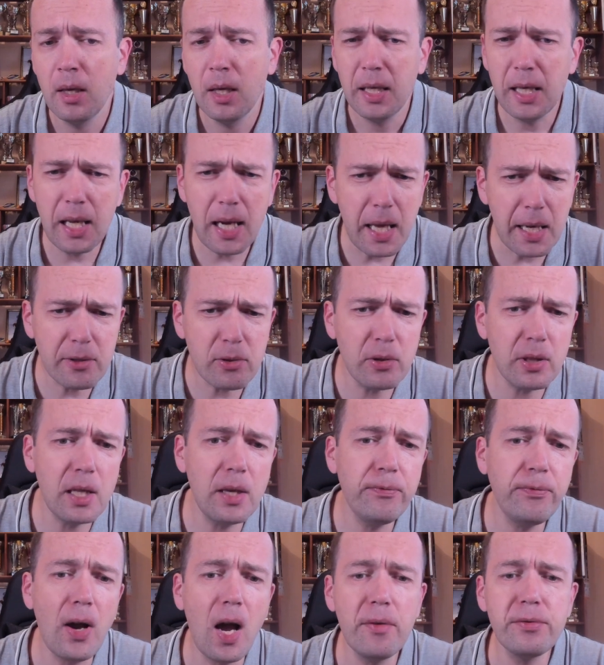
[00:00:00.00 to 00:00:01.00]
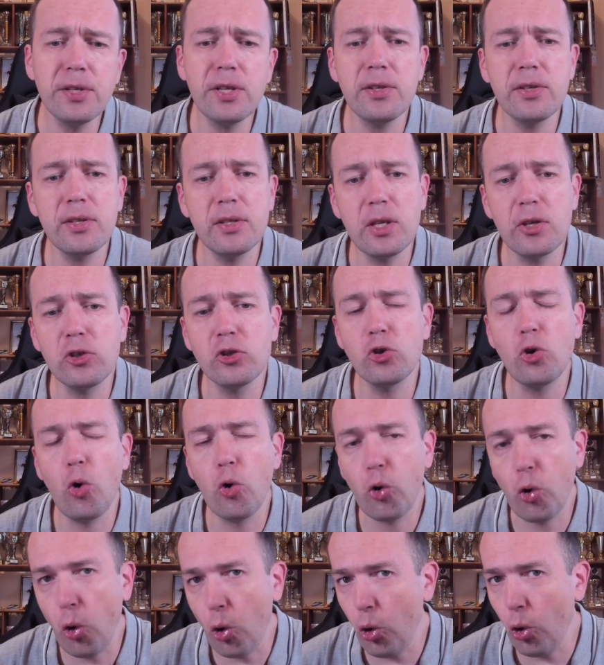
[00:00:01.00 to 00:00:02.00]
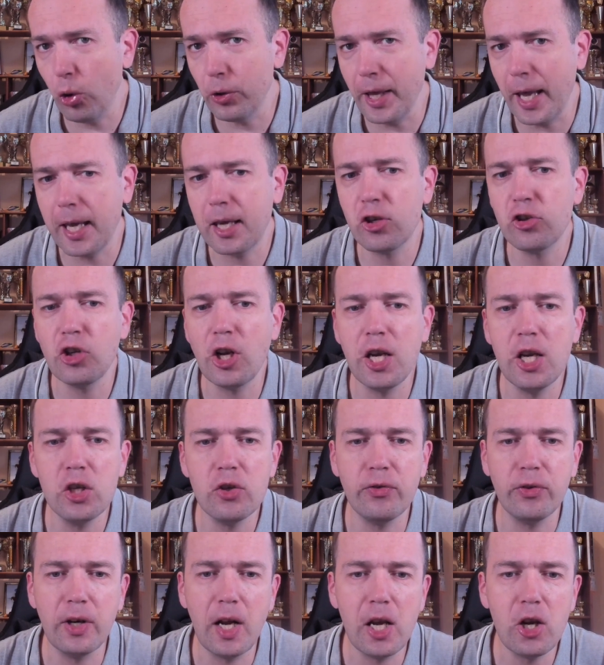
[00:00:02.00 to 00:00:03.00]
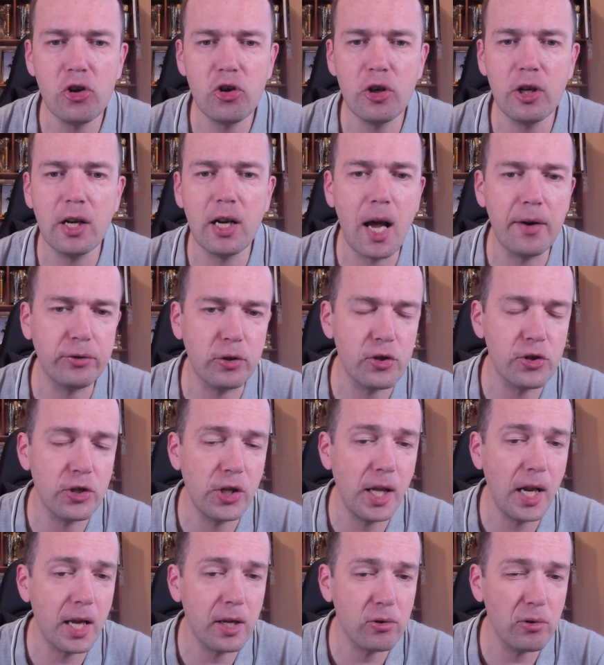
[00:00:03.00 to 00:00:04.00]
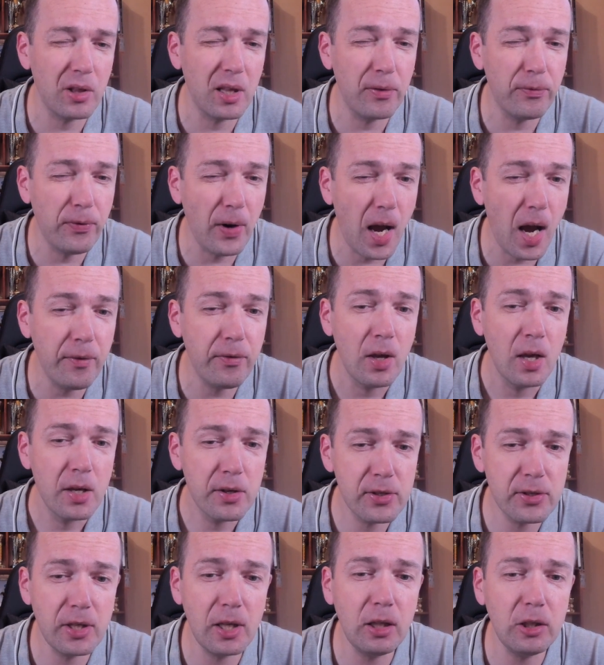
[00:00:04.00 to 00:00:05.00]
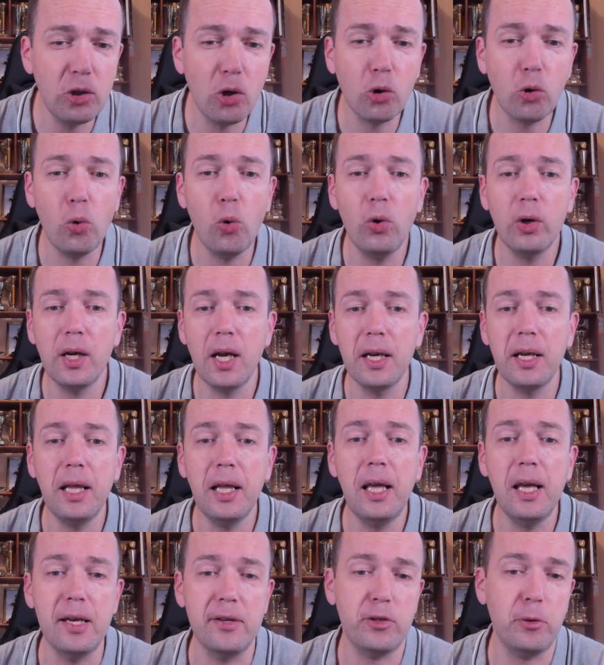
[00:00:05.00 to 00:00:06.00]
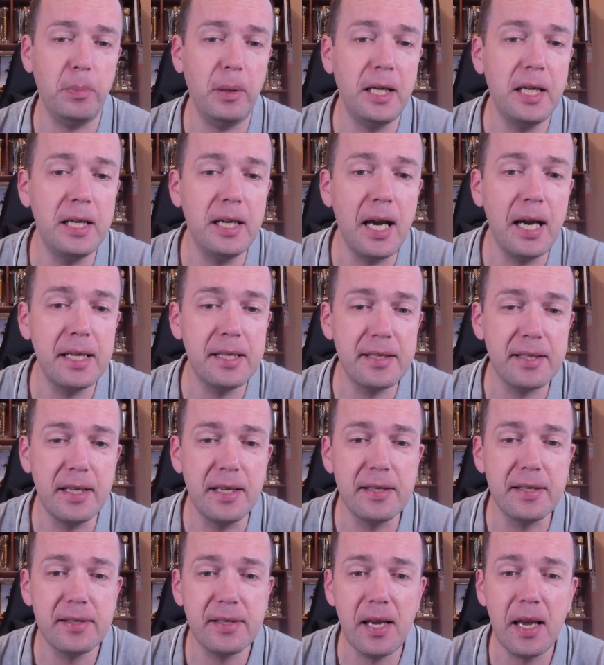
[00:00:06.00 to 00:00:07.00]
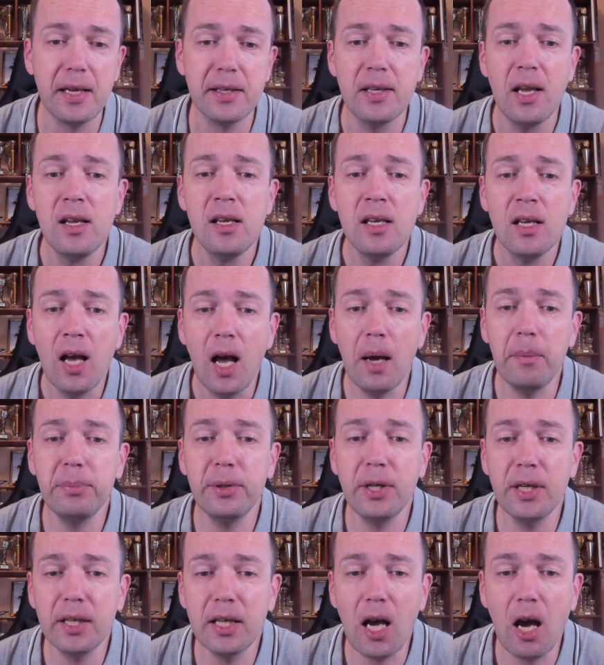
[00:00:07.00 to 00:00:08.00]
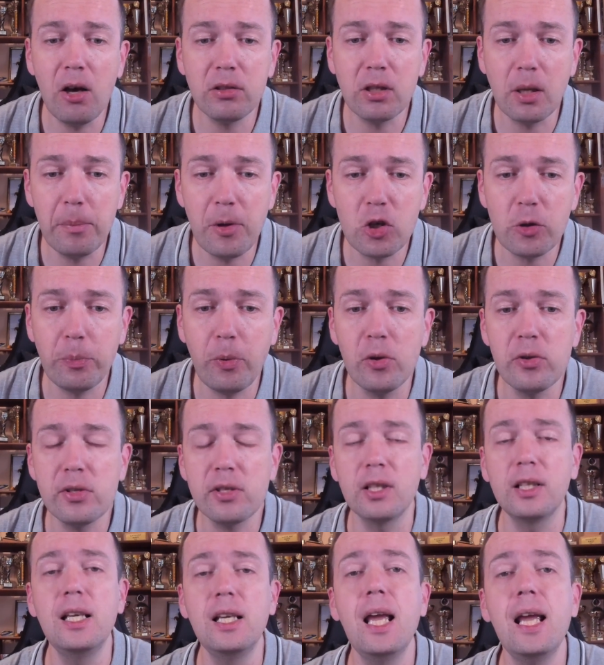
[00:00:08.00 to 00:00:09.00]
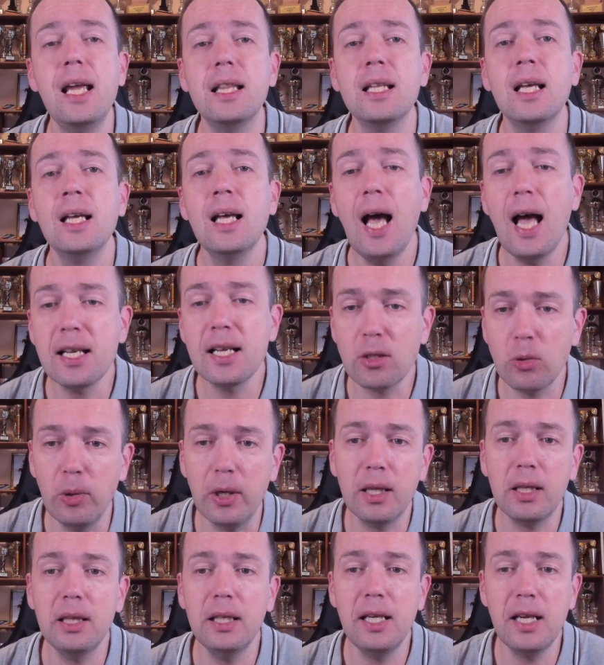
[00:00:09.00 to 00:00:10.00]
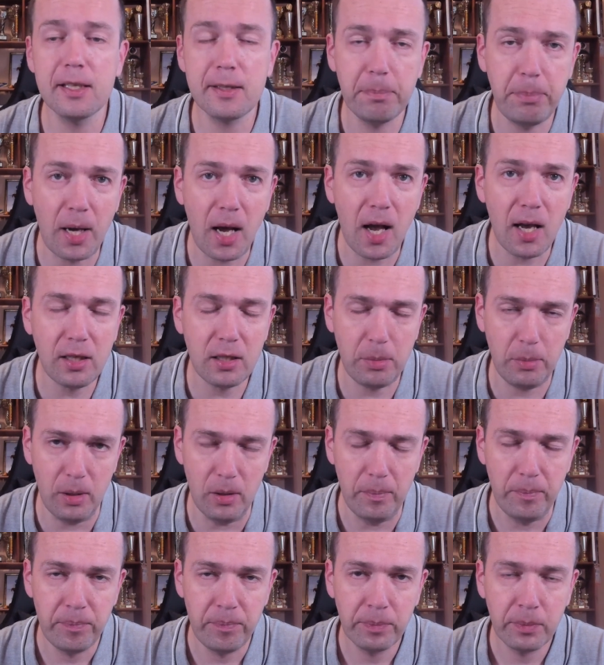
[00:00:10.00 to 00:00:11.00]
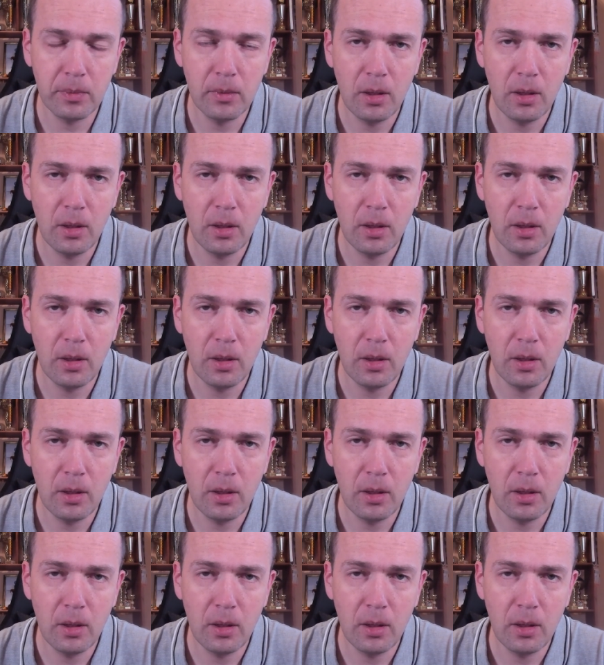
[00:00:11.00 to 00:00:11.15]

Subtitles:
E takes on d5, this is the so-called exchange variation, and after c takes on d5, still your core idea is to play knight c6 and bring out the bishop on c8 as quickly as possible.